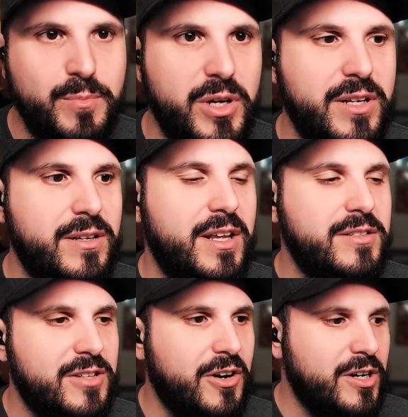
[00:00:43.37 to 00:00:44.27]
but
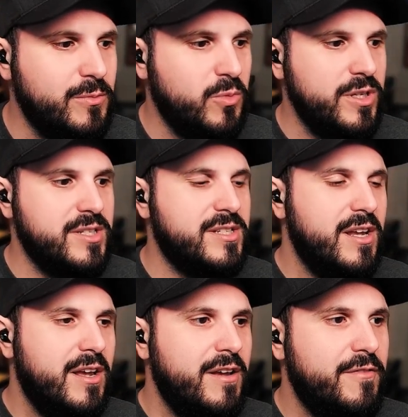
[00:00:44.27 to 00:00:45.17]
in turn was
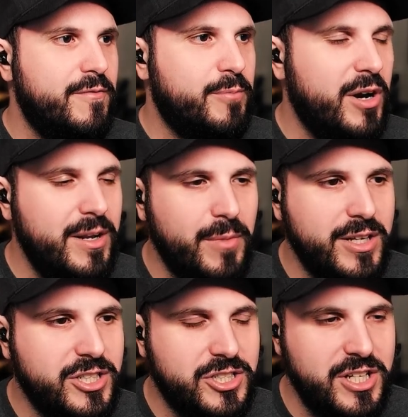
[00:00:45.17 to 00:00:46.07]
pretty
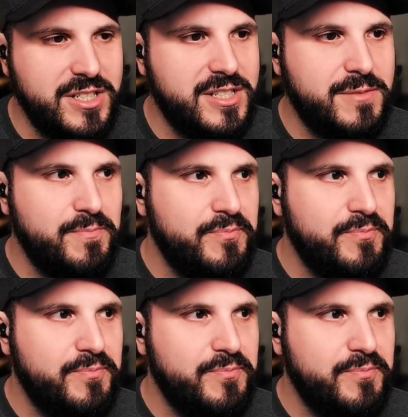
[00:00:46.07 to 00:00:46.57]
much just